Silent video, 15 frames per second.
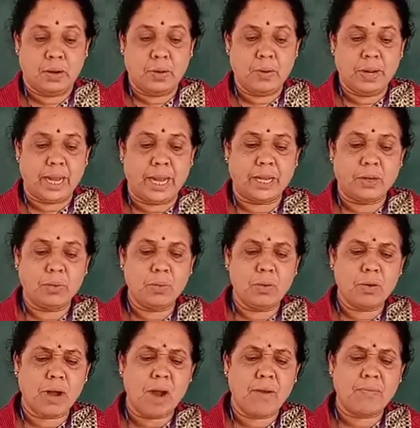Okay, to
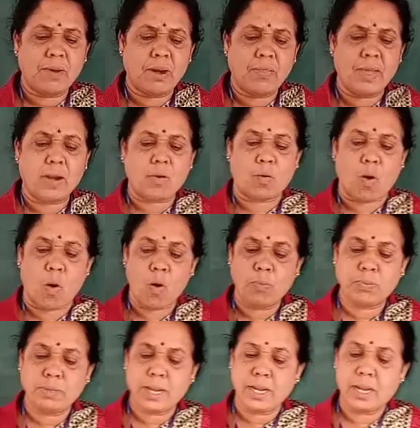look after their
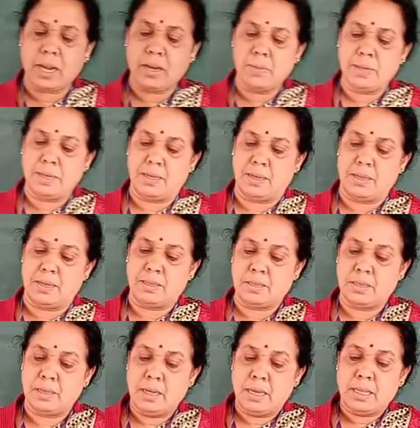crops and
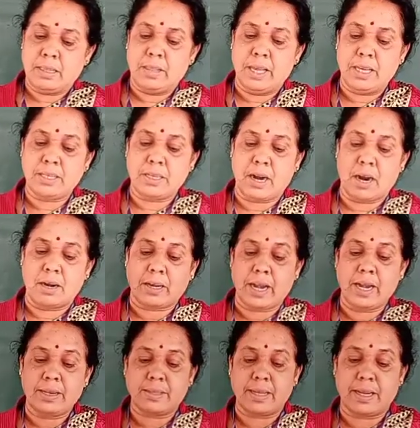animals, they
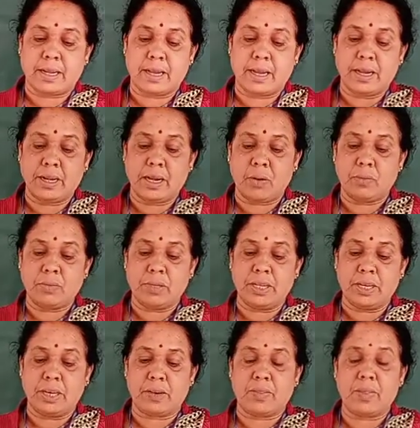started settling
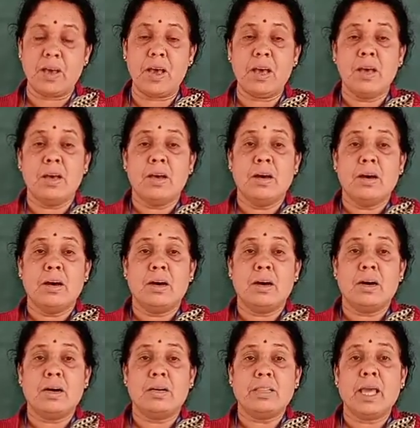down near
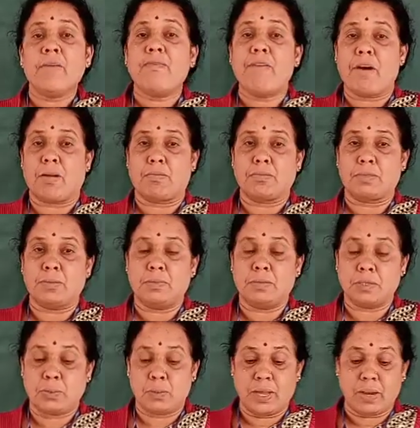their farms,
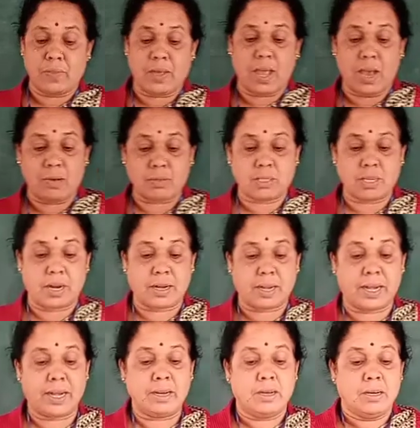means where they have
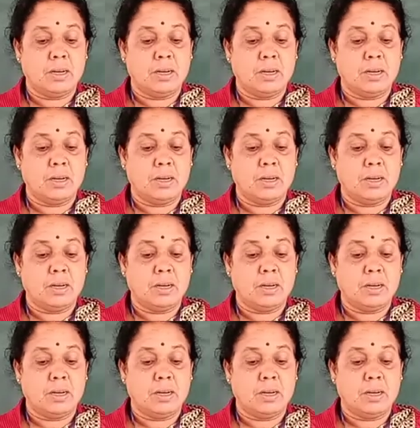started